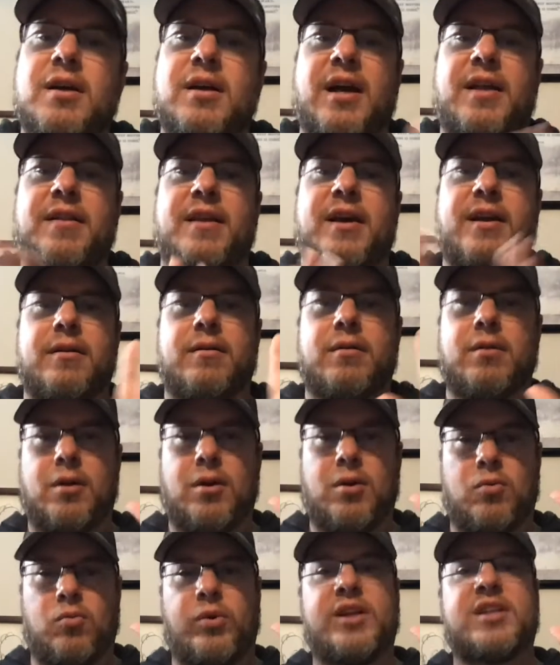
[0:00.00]
And then
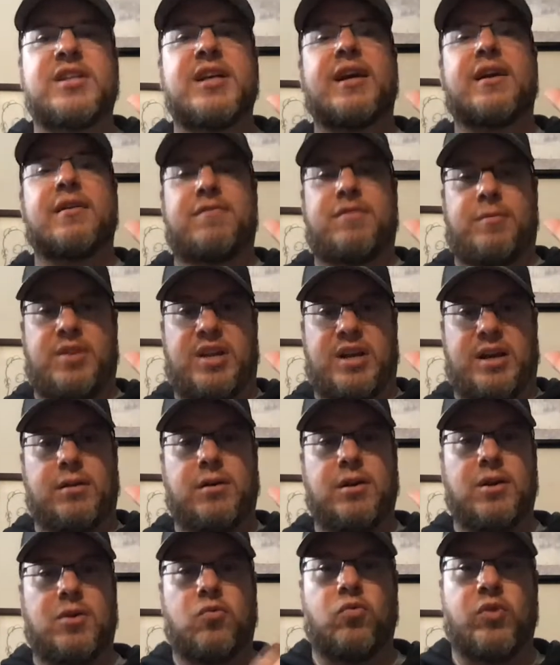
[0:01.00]
we take it from there.
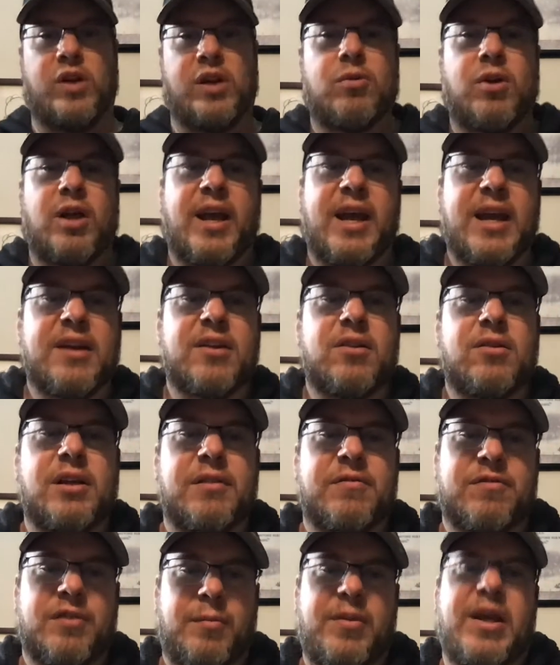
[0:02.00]
We will handle it
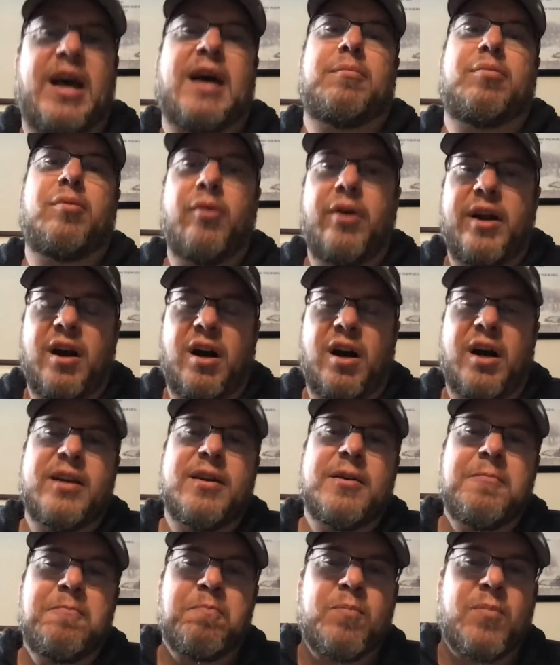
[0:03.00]
from that point on.